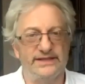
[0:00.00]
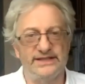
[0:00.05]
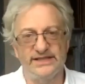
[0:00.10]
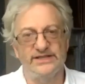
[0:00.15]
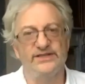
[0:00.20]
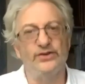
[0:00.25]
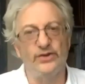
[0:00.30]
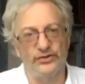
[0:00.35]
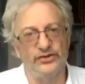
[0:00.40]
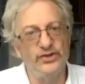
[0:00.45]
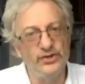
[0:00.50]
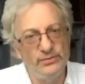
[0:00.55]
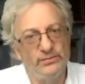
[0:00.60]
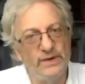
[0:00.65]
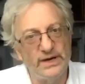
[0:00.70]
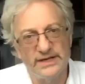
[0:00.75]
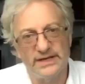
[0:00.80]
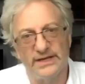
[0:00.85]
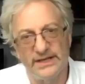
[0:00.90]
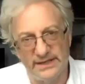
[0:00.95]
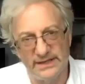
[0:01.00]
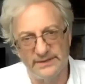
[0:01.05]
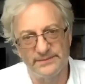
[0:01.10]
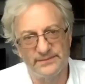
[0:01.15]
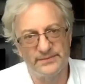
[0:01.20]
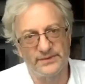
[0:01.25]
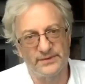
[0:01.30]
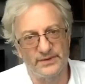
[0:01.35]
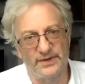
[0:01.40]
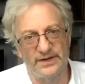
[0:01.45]
this is not new money,
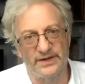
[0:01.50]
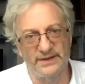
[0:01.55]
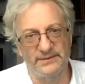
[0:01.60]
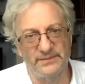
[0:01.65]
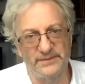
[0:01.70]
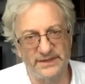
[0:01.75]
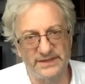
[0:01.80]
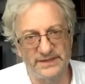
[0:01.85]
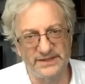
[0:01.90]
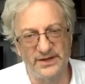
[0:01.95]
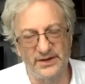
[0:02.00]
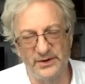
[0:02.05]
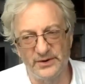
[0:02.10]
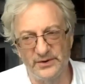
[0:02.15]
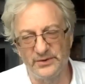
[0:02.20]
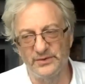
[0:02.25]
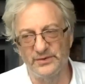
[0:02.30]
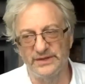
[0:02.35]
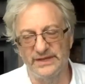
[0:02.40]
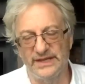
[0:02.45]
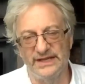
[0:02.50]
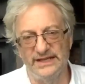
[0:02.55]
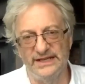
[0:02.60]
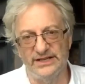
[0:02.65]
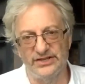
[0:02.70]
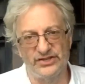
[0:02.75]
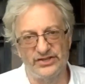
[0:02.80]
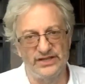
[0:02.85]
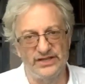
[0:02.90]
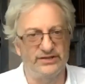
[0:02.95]
right? So they're
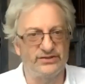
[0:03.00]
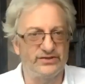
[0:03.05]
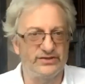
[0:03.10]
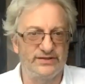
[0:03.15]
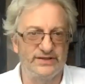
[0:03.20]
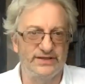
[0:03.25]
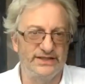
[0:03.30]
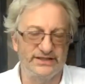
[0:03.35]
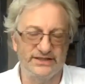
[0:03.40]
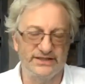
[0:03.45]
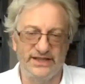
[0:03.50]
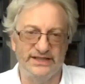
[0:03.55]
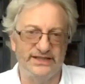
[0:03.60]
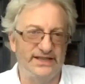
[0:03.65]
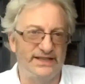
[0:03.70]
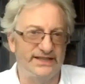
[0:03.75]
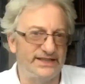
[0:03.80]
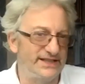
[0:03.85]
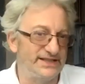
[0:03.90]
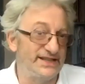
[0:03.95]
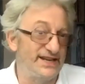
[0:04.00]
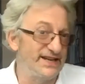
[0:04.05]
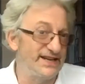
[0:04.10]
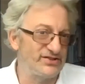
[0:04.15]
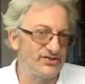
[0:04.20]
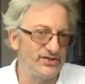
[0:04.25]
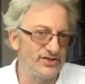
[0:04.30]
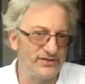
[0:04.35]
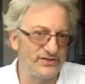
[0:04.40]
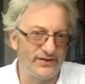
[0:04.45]
literally, it's
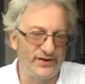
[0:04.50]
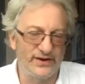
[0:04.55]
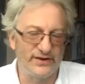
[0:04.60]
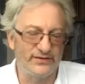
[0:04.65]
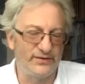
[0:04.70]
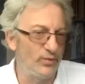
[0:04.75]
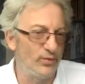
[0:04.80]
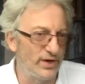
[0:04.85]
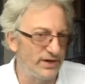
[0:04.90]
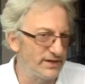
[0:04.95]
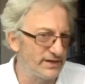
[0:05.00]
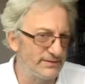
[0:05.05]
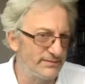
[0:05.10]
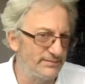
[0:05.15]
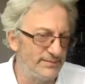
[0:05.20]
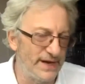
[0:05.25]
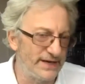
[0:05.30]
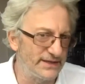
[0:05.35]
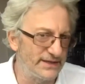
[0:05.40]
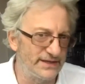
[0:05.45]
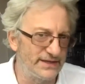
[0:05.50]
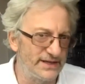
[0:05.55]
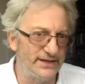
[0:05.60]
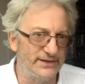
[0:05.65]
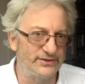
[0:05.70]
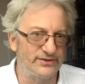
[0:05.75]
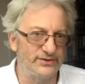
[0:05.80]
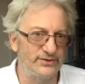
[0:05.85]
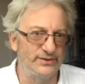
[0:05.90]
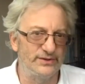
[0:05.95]
like transferring from one bank
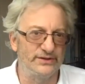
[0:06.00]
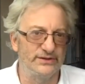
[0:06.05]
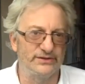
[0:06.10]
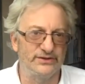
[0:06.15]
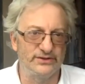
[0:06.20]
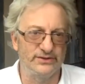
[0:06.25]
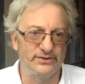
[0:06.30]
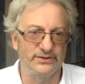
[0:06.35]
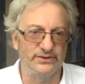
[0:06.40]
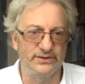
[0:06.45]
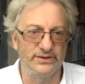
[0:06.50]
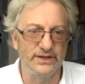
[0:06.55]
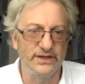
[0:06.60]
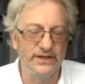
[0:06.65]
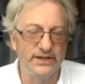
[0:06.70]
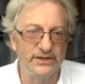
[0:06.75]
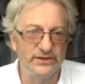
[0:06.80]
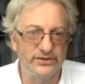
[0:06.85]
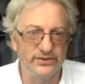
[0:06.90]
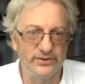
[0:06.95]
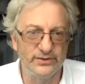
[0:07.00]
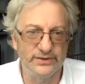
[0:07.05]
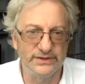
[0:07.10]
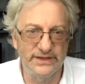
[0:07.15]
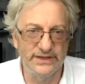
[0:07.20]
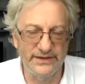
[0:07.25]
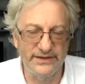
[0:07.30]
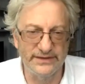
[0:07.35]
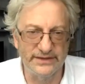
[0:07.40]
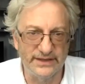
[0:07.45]
account to
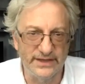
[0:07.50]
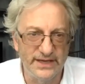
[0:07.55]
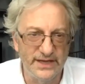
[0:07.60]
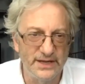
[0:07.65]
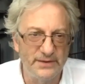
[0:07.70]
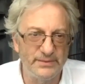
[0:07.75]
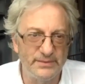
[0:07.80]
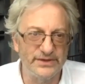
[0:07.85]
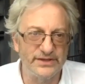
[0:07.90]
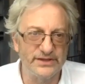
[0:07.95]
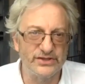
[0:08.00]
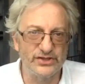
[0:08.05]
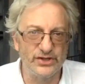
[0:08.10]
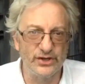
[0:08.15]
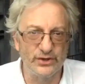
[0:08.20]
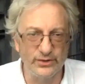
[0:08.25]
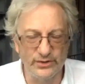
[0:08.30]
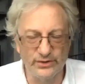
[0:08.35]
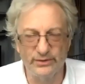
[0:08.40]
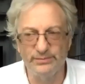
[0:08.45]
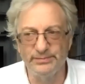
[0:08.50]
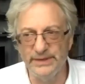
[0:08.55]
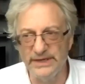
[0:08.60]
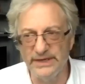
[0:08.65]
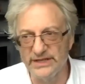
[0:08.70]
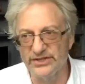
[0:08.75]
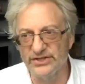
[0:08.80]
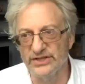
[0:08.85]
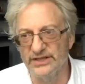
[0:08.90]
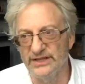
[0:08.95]
another. But the total
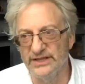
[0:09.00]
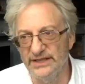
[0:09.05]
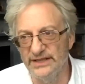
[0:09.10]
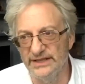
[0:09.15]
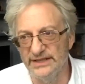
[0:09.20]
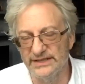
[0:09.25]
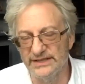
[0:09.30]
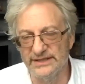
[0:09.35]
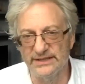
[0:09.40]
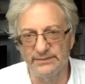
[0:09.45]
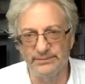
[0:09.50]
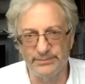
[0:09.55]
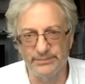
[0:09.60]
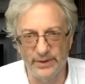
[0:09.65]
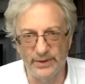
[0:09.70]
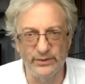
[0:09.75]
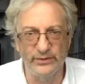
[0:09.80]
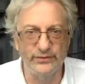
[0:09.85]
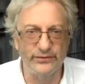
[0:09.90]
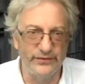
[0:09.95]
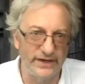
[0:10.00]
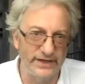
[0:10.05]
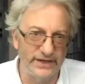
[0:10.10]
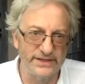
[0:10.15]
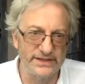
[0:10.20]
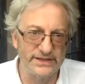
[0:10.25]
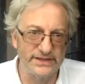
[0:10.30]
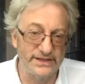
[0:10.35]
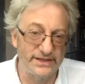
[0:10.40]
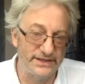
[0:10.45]
picture is that both
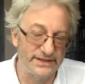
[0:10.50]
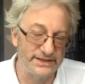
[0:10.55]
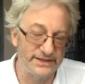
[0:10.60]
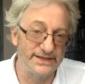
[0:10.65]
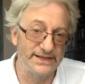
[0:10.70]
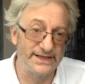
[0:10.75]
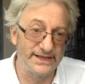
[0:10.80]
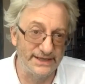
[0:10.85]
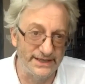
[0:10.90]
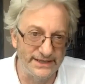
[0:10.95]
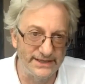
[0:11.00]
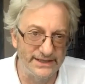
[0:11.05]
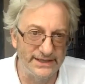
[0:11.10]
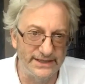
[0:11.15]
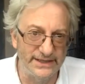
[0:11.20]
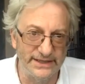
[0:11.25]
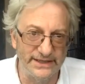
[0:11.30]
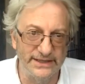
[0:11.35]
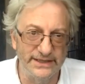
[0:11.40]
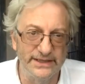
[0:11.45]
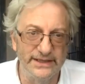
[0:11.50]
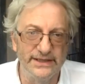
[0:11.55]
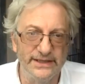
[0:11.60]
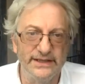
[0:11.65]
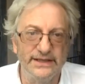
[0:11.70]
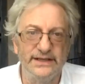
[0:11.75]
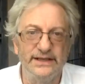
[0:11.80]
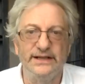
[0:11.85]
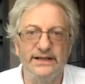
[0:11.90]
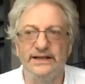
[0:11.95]
funds are declining,
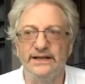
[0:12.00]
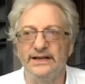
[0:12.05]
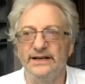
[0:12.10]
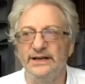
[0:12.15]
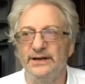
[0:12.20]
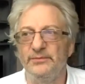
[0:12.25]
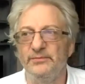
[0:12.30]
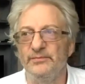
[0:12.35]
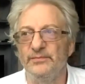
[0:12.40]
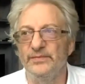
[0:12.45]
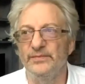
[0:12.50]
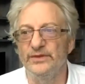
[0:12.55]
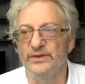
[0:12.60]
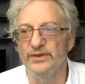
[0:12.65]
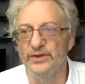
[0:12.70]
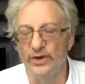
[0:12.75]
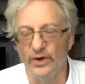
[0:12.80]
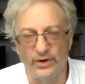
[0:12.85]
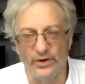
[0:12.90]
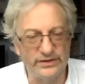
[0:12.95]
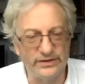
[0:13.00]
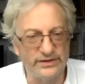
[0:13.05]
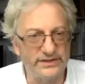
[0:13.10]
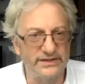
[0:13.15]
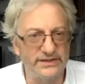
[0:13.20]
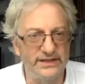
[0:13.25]
not